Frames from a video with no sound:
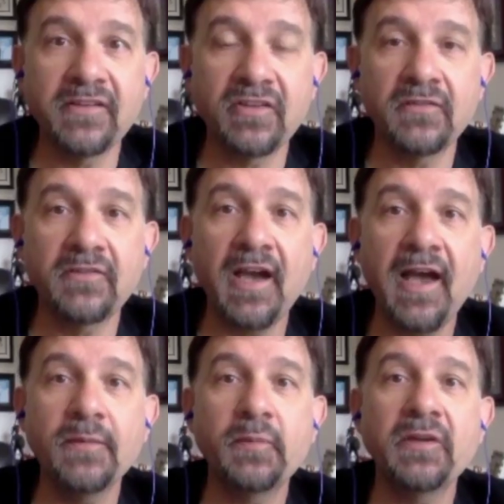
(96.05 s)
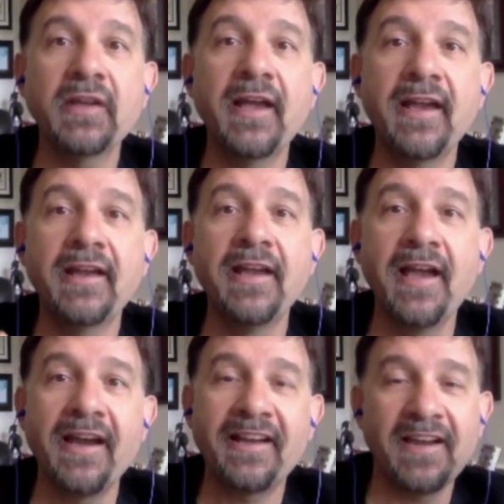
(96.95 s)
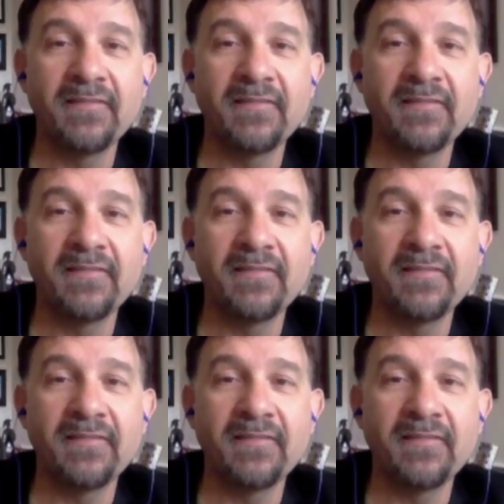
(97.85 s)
So you've got to play kind